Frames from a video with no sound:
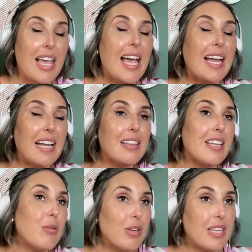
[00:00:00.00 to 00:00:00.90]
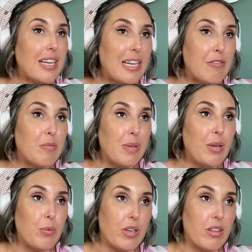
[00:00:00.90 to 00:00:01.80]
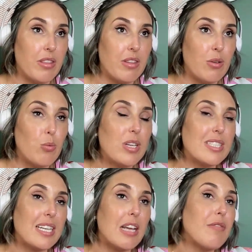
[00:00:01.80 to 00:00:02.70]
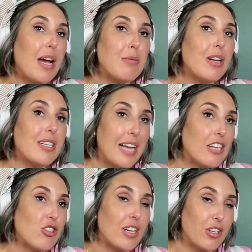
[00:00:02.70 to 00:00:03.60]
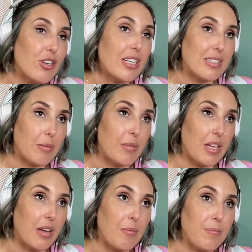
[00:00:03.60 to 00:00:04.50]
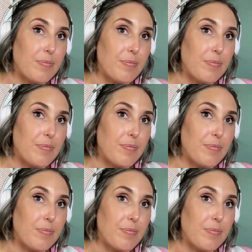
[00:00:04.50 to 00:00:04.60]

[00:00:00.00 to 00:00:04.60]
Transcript: And I think what that left me with was that if I'm not naturally good at something,